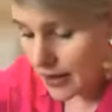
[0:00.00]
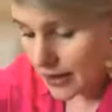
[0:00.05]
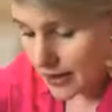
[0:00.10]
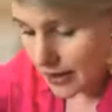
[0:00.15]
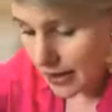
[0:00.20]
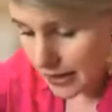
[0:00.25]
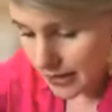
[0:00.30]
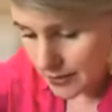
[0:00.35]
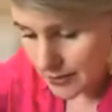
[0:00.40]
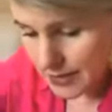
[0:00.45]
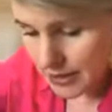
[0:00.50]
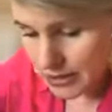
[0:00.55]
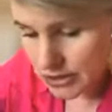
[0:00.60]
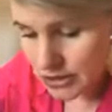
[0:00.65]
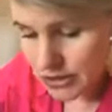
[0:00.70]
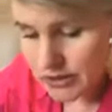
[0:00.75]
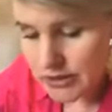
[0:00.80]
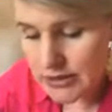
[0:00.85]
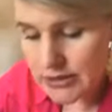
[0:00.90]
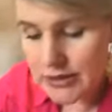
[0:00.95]

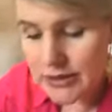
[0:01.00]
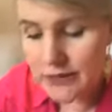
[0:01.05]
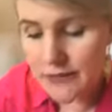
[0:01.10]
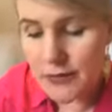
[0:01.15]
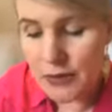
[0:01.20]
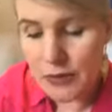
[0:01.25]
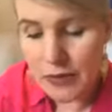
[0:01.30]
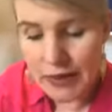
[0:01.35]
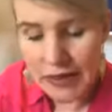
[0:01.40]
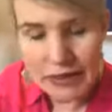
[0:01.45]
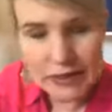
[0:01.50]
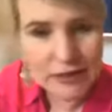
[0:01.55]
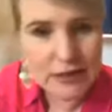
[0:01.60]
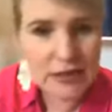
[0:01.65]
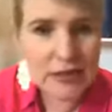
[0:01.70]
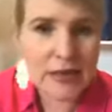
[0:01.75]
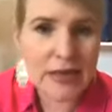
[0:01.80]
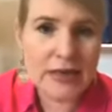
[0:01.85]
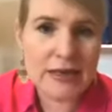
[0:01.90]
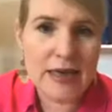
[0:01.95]
animations if your
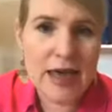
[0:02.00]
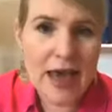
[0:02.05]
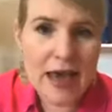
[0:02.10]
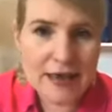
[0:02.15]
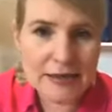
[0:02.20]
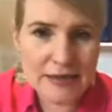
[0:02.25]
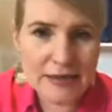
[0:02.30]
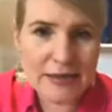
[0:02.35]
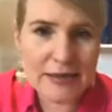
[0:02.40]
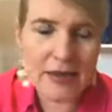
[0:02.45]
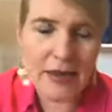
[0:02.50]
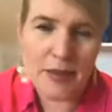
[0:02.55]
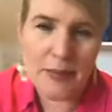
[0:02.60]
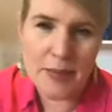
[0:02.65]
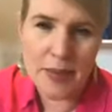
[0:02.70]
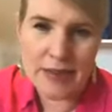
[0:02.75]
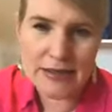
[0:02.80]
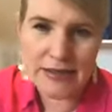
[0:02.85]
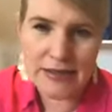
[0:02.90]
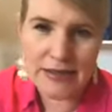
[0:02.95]
internet has the
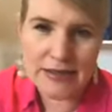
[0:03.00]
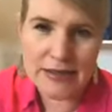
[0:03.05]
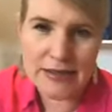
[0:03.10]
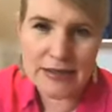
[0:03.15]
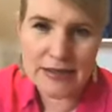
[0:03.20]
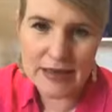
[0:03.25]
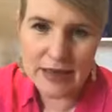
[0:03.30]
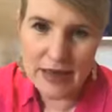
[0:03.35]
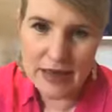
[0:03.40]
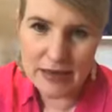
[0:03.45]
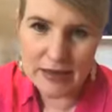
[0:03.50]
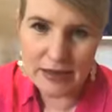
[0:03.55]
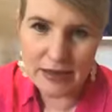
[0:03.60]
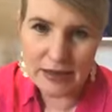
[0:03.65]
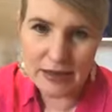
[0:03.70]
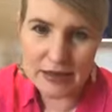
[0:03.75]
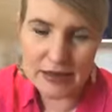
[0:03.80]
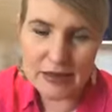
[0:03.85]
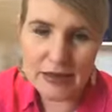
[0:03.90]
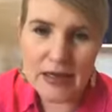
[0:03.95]
capacity to handle
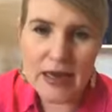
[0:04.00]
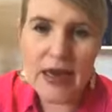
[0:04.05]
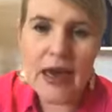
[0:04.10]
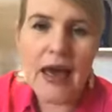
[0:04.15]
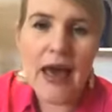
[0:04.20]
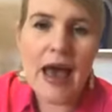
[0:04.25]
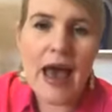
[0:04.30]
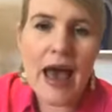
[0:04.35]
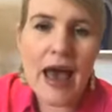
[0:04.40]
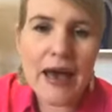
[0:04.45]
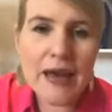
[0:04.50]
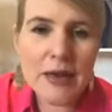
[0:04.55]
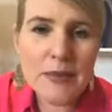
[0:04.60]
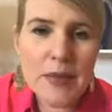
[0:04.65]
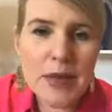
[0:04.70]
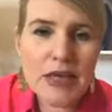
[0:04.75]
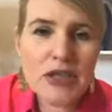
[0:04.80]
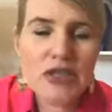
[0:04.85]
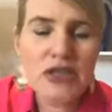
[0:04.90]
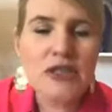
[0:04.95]
it.
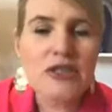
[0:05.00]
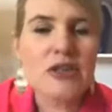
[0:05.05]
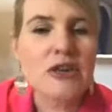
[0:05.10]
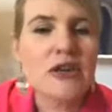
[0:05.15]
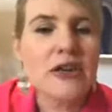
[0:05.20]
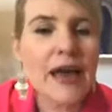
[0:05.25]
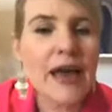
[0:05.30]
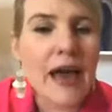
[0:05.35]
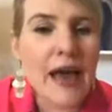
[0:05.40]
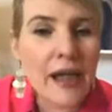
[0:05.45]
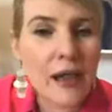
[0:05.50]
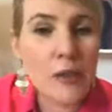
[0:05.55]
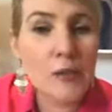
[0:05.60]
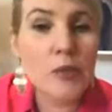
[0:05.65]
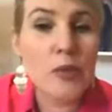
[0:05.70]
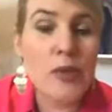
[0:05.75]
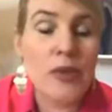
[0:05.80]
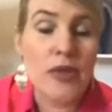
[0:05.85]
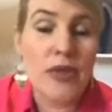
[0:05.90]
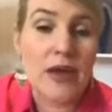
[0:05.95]
Animations are going to help
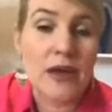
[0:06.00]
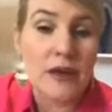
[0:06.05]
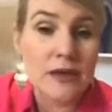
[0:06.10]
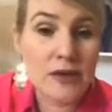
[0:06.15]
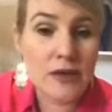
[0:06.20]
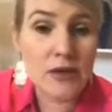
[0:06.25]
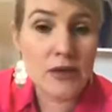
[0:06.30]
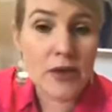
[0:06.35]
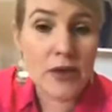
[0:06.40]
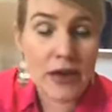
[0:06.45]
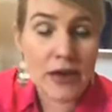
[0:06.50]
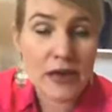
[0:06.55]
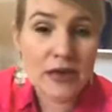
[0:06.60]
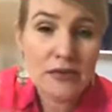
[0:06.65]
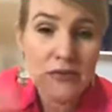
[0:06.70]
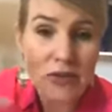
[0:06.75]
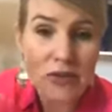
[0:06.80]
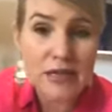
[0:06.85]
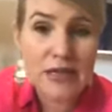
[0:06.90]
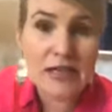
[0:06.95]
with that
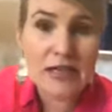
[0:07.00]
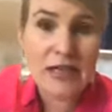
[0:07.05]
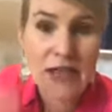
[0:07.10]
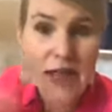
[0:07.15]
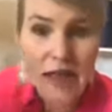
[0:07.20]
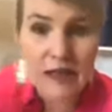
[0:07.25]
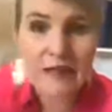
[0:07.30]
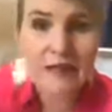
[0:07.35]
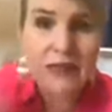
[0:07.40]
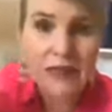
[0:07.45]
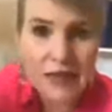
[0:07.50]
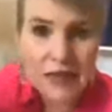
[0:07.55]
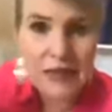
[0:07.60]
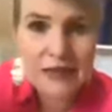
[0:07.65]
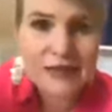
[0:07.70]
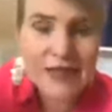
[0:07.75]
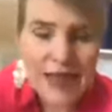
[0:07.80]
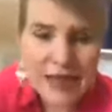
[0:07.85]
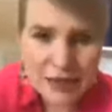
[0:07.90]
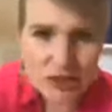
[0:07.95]
interactivity and the
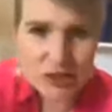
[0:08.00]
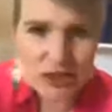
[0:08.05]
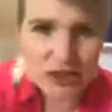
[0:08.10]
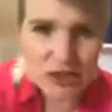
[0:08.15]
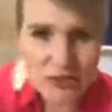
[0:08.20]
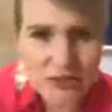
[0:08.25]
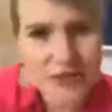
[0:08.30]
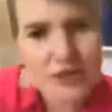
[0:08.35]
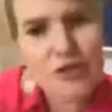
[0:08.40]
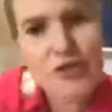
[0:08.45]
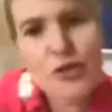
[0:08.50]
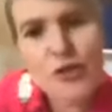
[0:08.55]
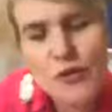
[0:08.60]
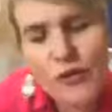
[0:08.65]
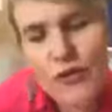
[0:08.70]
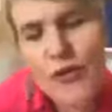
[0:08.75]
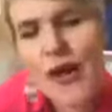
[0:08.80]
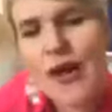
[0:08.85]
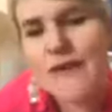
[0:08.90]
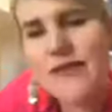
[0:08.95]
attention. So if
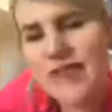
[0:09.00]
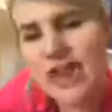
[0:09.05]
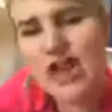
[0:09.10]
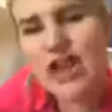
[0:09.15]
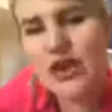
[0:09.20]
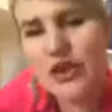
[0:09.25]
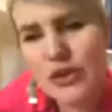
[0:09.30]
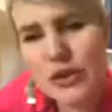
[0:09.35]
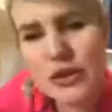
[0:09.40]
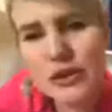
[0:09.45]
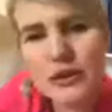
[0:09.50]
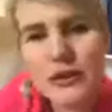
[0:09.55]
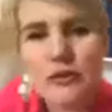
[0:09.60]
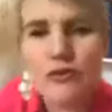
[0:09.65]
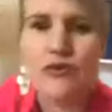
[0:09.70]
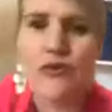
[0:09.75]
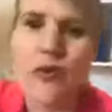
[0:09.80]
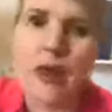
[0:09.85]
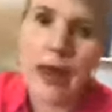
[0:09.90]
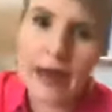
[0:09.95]
you have a cute little
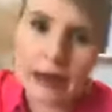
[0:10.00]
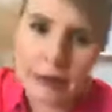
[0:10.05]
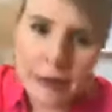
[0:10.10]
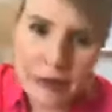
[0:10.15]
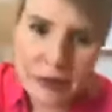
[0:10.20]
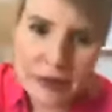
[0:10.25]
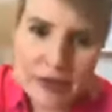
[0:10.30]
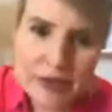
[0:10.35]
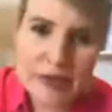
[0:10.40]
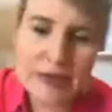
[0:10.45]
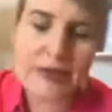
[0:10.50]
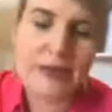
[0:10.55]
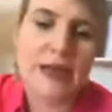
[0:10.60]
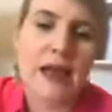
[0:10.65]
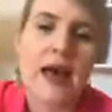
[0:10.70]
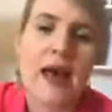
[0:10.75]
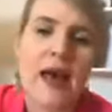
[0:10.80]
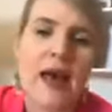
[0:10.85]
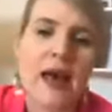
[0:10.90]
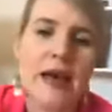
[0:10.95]
relevant
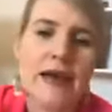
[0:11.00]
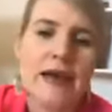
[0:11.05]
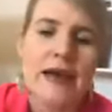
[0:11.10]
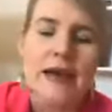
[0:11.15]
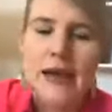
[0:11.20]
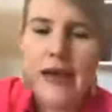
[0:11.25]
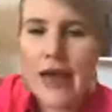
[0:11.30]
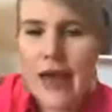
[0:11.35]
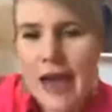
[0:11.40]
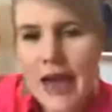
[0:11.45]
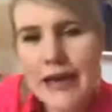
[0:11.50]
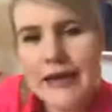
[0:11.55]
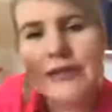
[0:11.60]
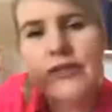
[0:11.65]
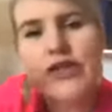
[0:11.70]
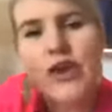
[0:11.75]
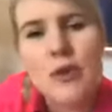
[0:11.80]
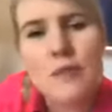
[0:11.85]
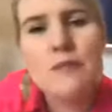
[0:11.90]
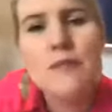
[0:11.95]
slide and it's
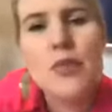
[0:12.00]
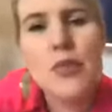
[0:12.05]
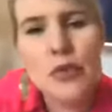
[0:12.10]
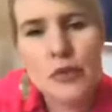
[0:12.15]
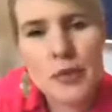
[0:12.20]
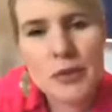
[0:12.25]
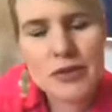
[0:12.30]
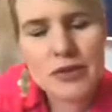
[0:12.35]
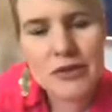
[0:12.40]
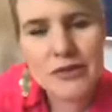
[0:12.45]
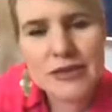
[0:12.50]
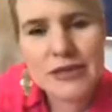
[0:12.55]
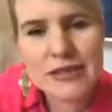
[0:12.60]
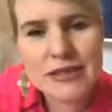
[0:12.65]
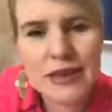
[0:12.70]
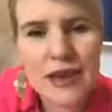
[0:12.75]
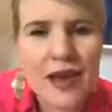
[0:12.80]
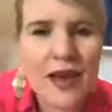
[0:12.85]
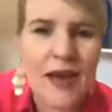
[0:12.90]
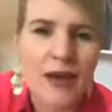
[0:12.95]
got movement on the
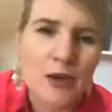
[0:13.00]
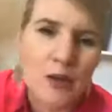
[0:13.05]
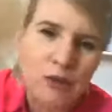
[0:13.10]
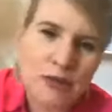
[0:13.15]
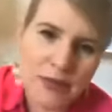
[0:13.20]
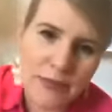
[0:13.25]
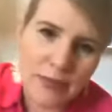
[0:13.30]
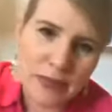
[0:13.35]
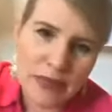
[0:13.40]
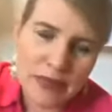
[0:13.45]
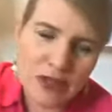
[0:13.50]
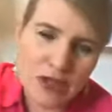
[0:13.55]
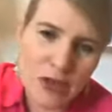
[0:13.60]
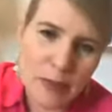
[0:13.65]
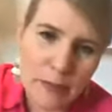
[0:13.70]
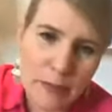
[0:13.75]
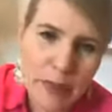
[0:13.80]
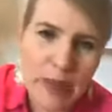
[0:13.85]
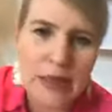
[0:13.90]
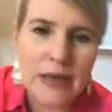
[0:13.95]
slide, or something
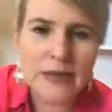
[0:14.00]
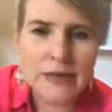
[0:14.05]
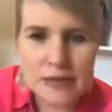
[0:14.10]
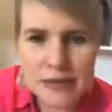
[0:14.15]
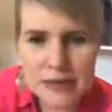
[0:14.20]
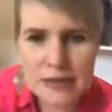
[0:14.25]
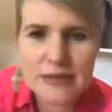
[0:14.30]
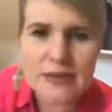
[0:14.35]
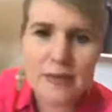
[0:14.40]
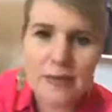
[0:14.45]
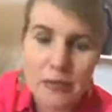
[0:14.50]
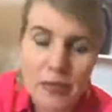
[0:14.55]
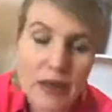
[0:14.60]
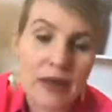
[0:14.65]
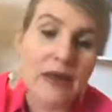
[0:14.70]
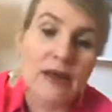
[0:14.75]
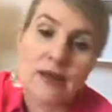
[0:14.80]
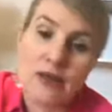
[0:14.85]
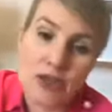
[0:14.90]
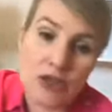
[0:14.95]
jumping into something
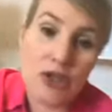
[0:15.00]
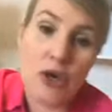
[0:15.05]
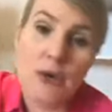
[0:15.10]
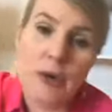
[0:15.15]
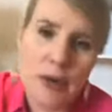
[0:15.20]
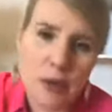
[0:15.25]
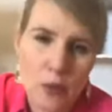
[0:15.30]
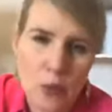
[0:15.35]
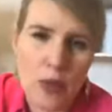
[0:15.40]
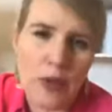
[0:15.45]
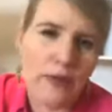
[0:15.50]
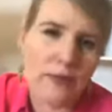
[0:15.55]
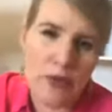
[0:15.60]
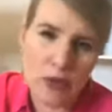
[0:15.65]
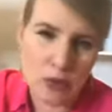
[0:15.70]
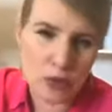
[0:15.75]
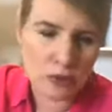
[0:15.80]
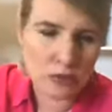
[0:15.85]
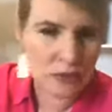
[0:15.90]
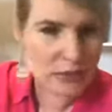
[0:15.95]
and it's showing whatever
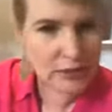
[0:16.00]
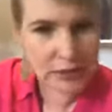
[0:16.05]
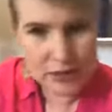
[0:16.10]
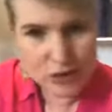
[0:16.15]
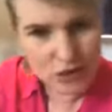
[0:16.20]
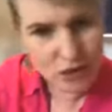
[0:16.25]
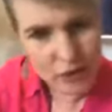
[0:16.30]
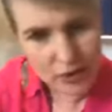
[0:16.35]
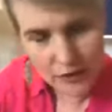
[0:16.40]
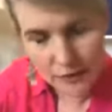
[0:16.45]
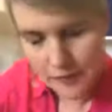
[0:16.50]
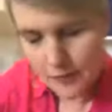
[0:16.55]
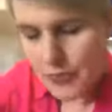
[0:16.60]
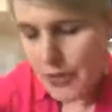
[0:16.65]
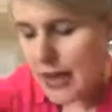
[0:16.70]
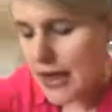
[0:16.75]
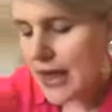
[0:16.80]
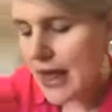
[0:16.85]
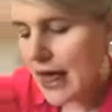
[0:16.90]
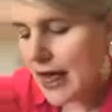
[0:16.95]
you're teaching,
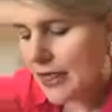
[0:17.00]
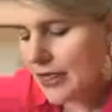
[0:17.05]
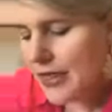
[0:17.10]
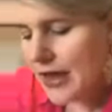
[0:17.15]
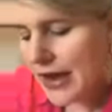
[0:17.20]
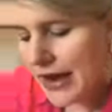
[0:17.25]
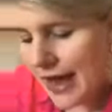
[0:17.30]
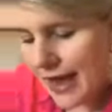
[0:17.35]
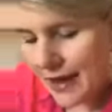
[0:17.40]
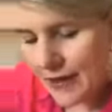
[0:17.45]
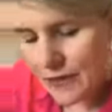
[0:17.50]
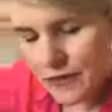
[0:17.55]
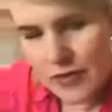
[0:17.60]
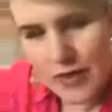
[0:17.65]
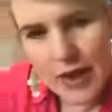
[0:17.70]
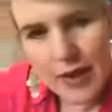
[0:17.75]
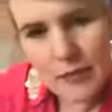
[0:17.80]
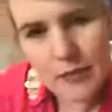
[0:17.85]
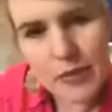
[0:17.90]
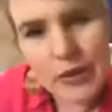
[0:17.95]
then have
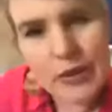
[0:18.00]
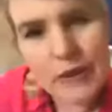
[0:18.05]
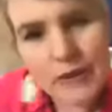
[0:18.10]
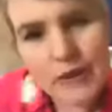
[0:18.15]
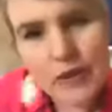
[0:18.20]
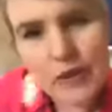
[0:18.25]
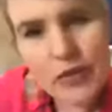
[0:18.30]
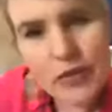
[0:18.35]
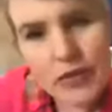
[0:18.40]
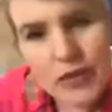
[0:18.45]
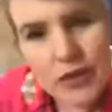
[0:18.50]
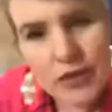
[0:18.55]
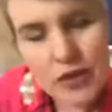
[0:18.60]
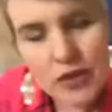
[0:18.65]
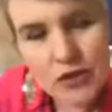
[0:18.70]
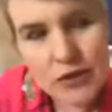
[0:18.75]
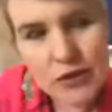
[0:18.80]
that. But if you think your